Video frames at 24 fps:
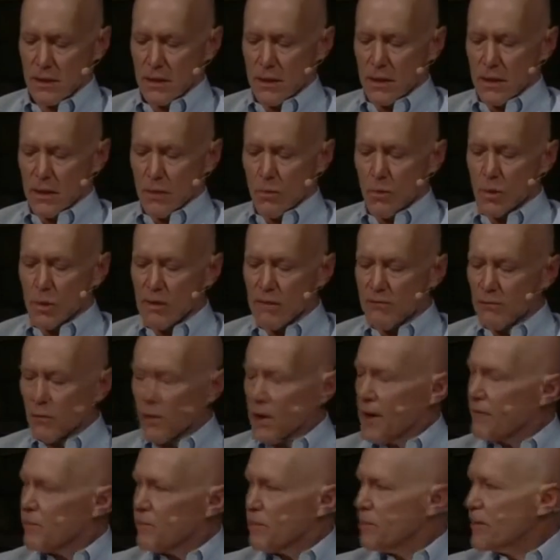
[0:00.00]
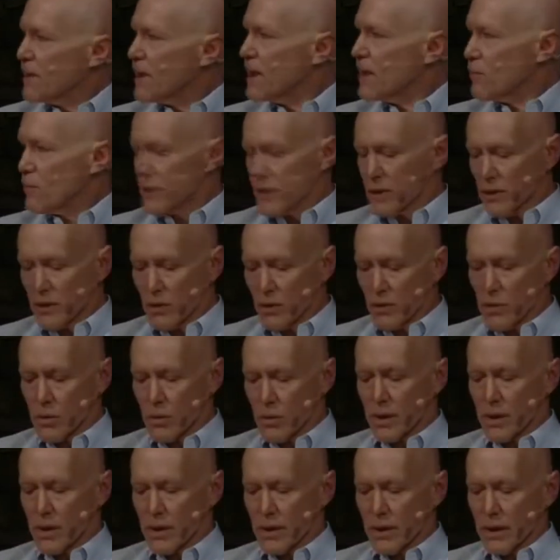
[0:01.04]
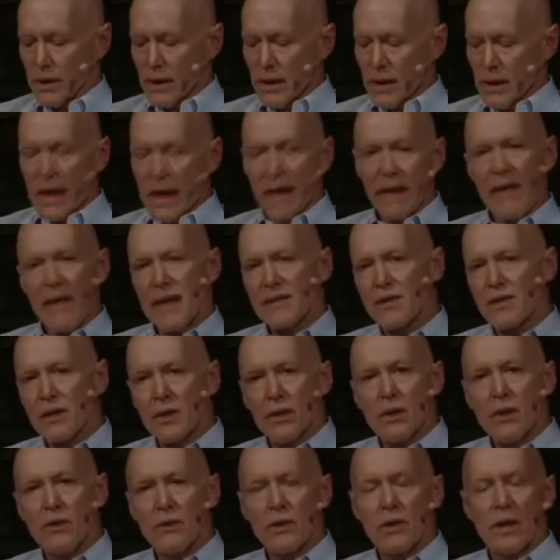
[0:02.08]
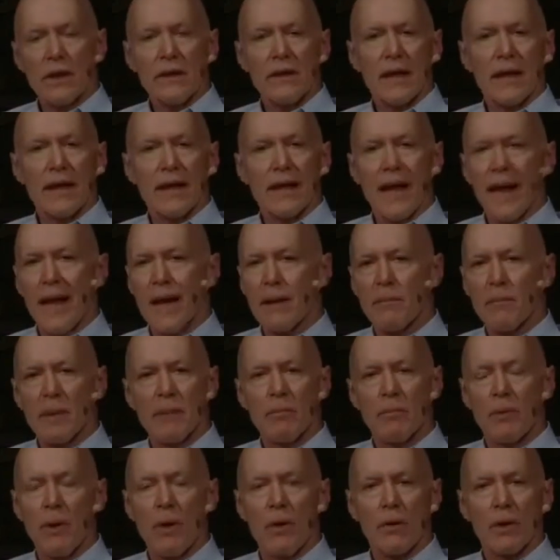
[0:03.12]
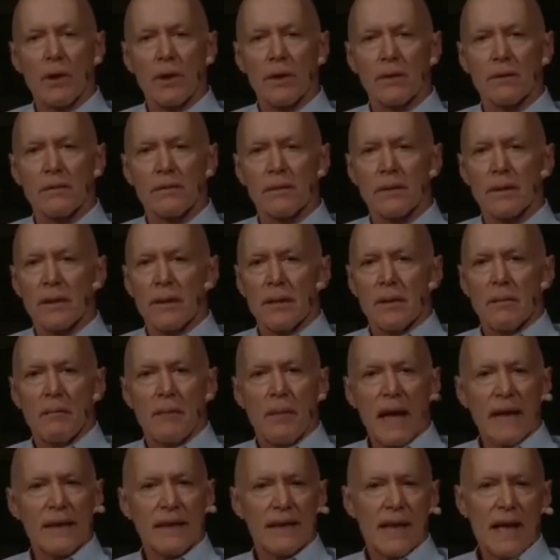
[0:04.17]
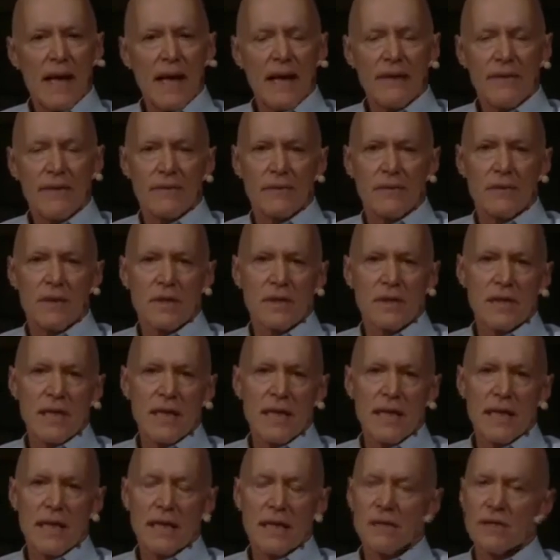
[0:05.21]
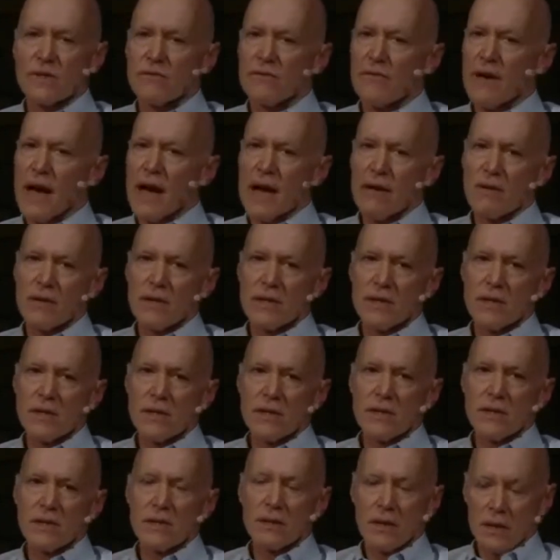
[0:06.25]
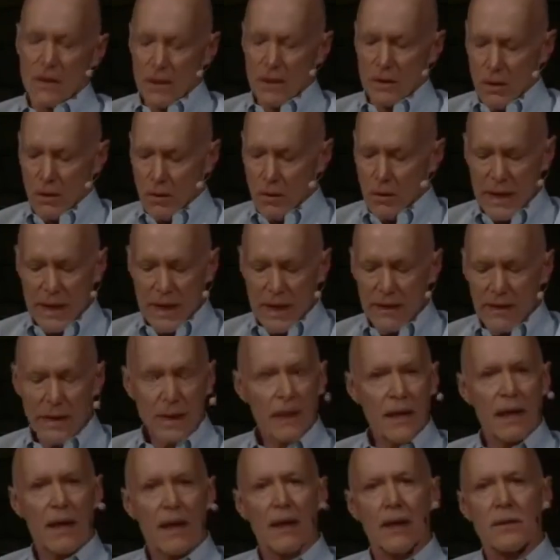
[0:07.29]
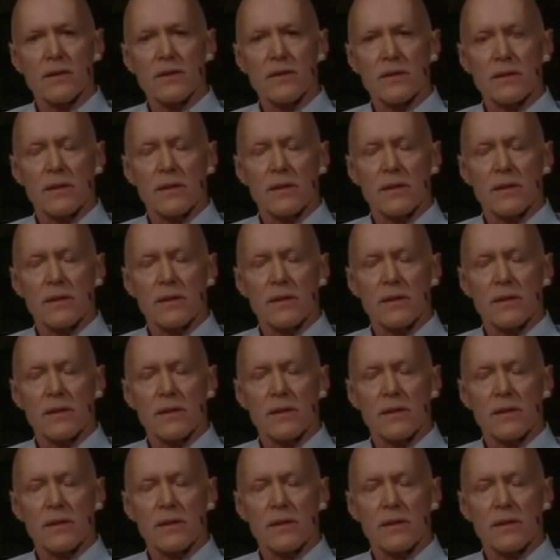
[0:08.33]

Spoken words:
will forever be with the Lord. And that's a union that can't be broken by death, disease, viruses, or anything else.